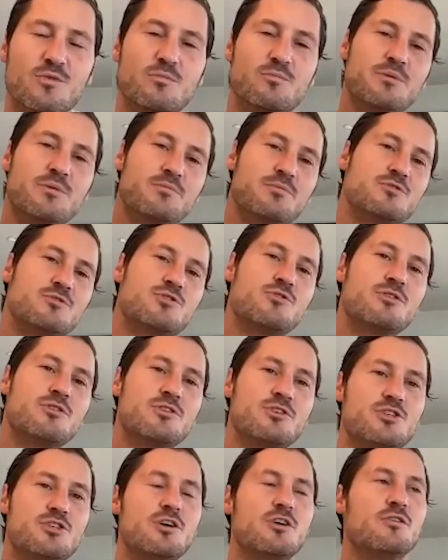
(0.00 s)
people join
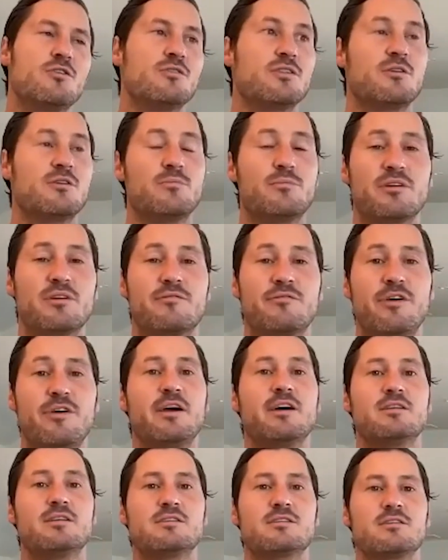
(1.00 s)
the show and they're big
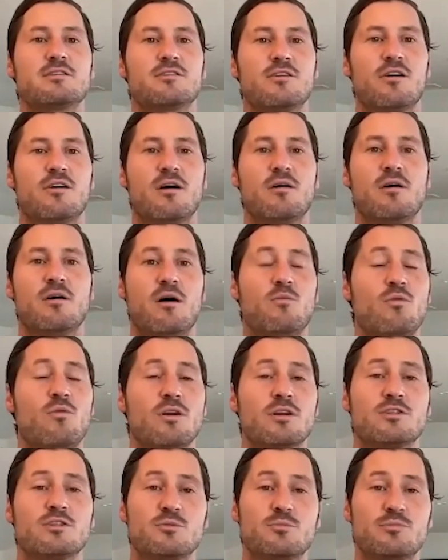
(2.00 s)
fans, you know, I, I
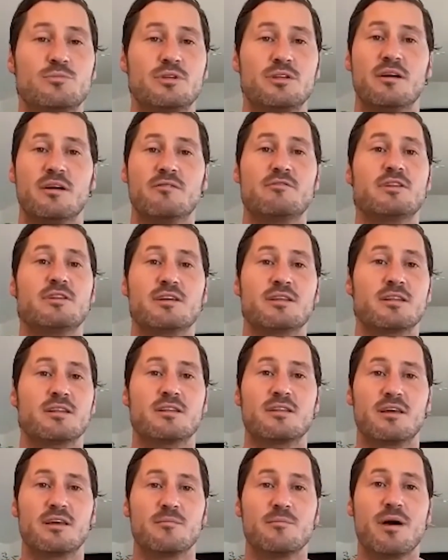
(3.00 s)
want it to be everything
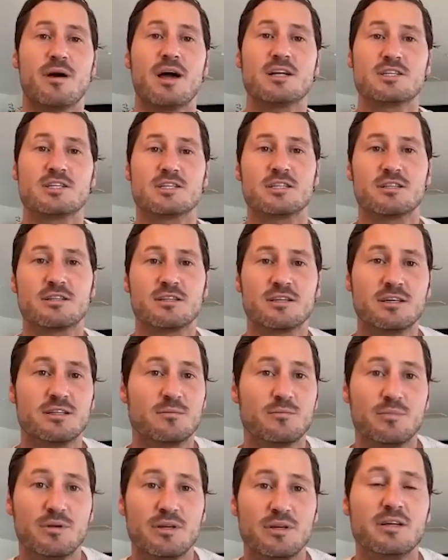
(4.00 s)
that they imagine
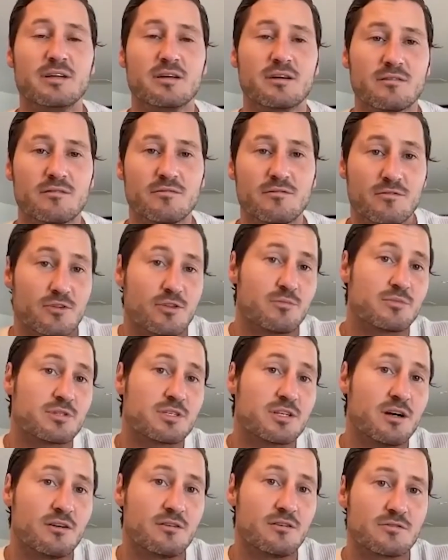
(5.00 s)
it being for
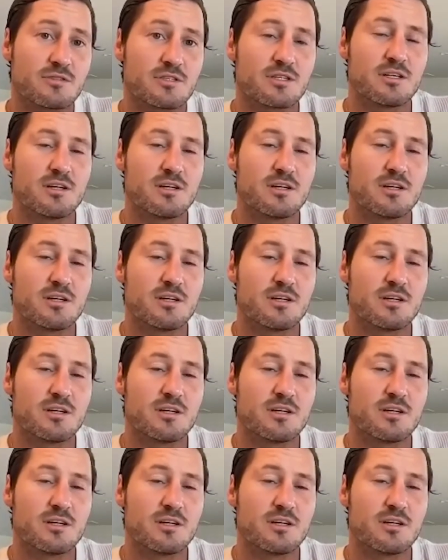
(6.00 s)
themselves.